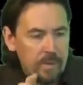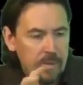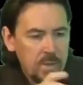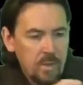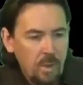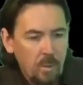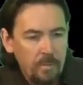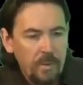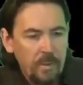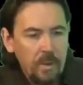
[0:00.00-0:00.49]

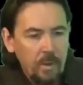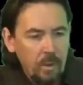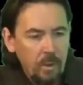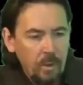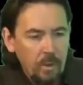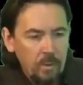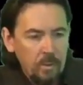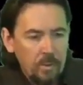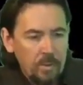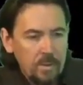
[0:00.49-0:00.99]
It's not
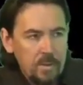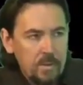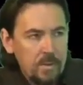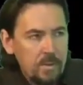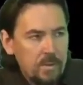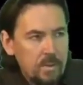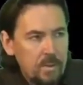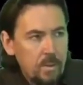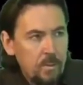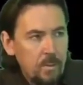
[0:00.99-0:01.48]
been loaned
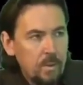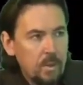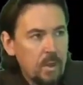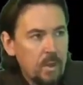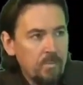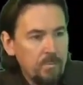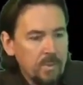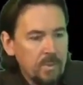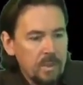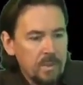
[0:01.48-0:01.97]
to
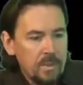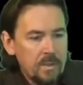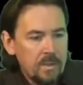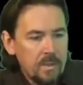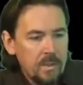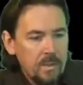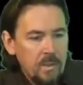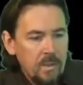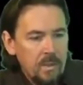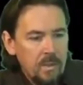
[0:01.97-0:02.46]
yeah, government. Yeah,
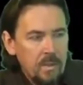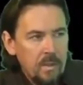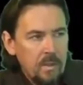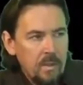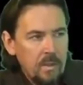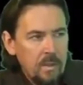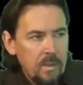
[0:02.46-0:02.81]
well, this is the